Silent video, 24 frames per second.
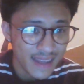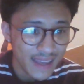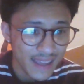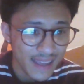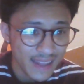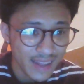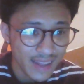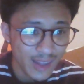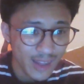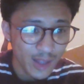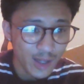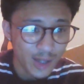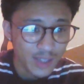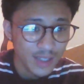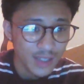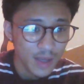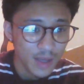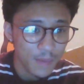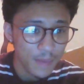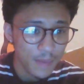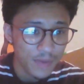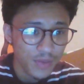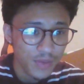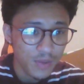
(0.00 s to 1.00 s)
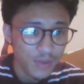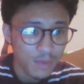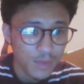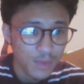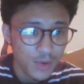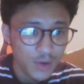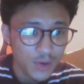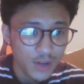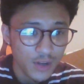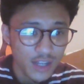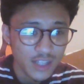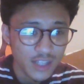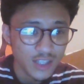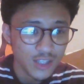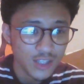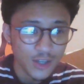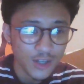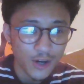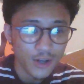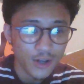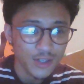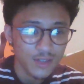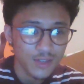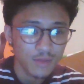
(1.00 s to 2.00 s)
and looked up at the moon and
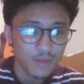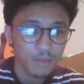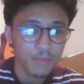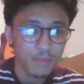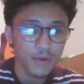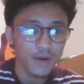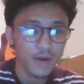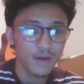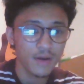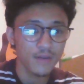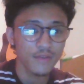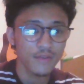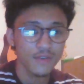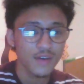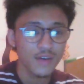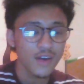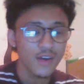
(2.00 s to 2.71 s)
stars above.